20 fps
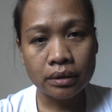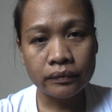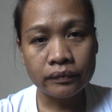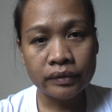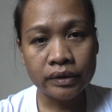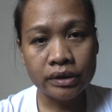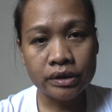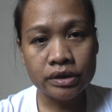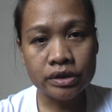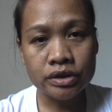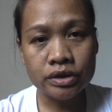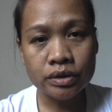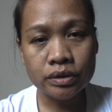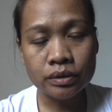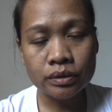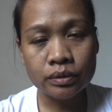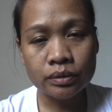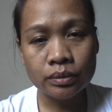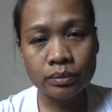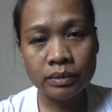
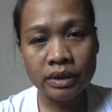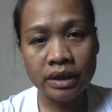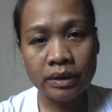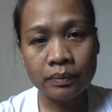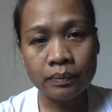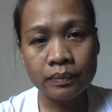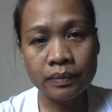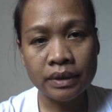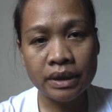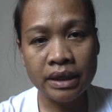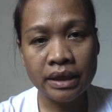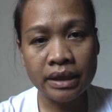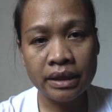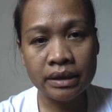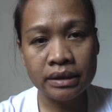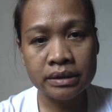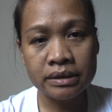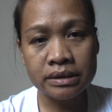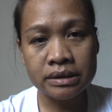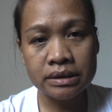vacation to my
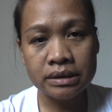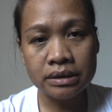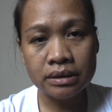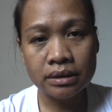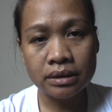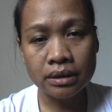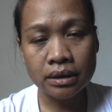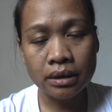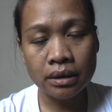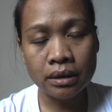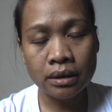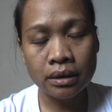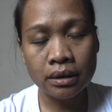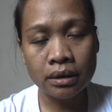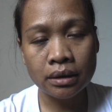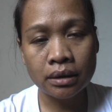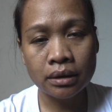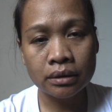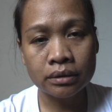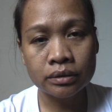place,
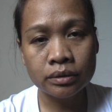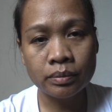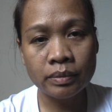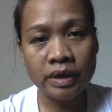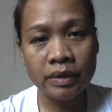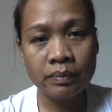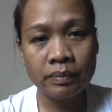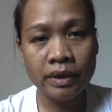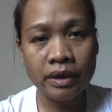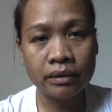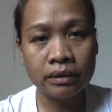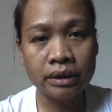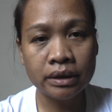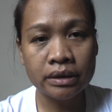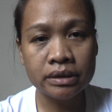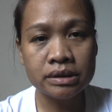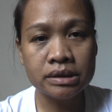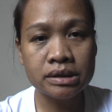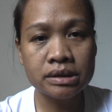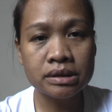uh, to my
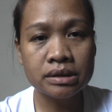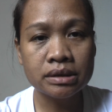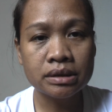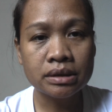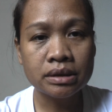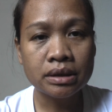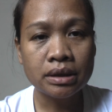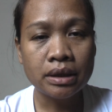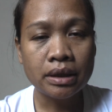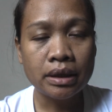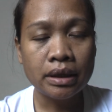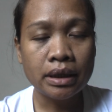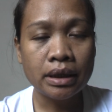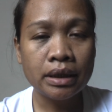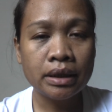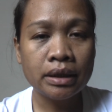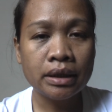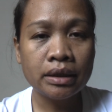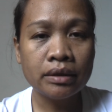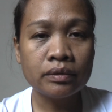parents
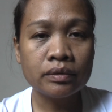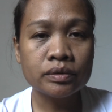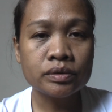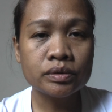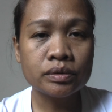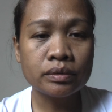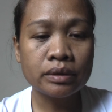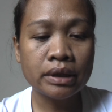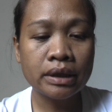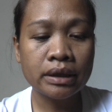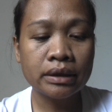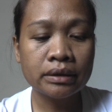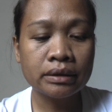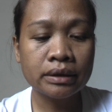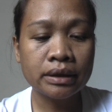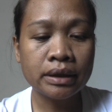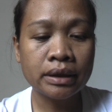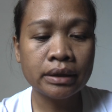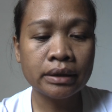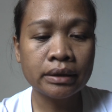in Negros
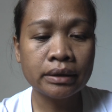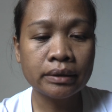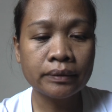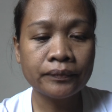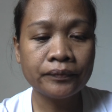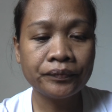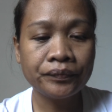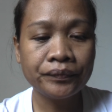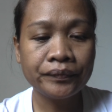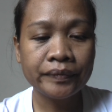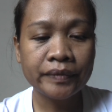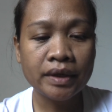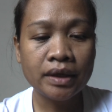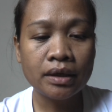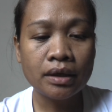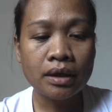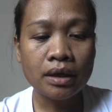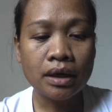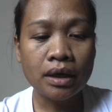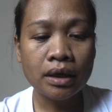Oriental.
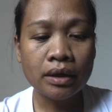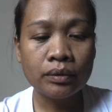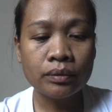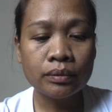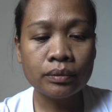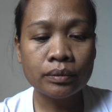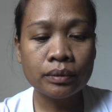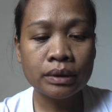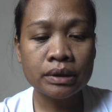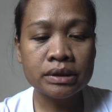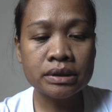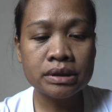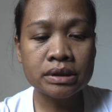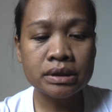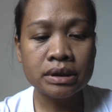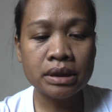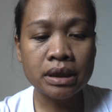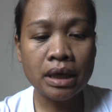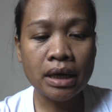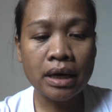I
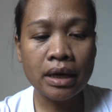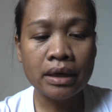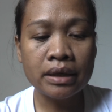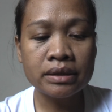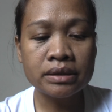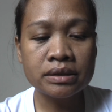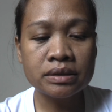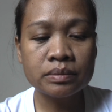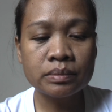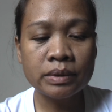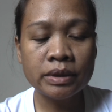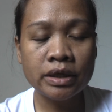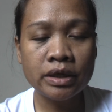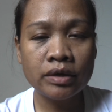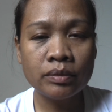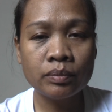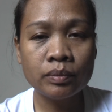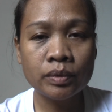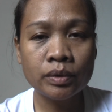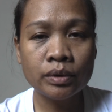was asked my
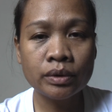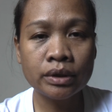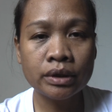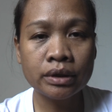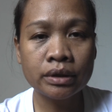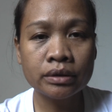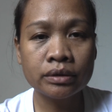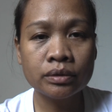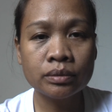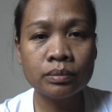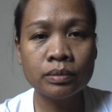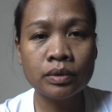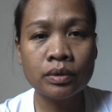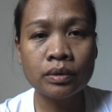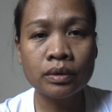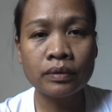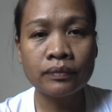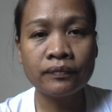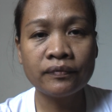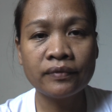employer to
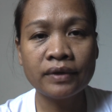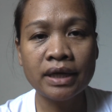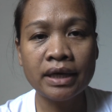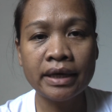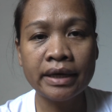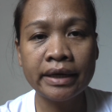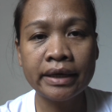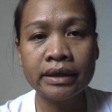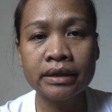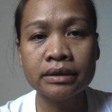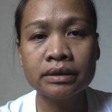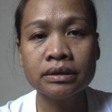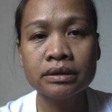book a flight